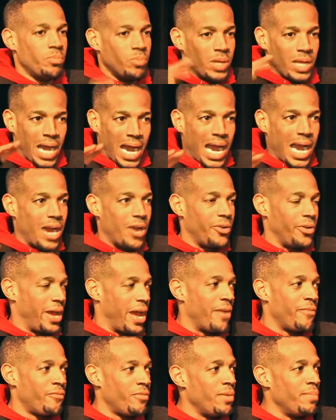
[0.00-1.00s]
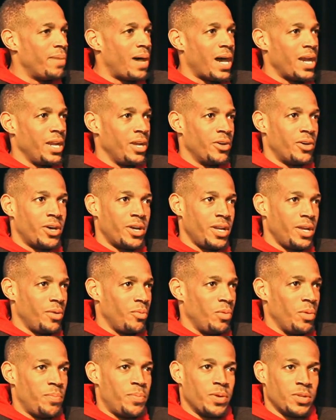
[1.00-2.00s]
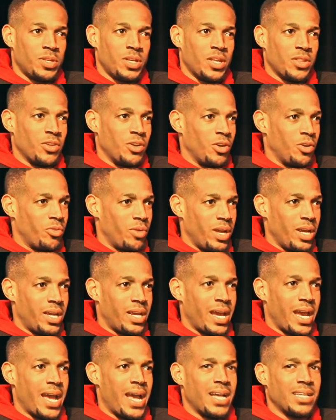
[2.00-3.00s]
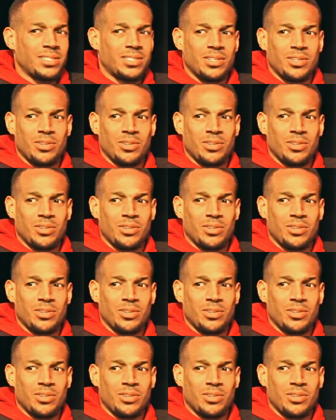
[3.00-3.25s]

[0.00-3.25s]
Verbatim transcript: We hired everybody on it, and we put together a great cast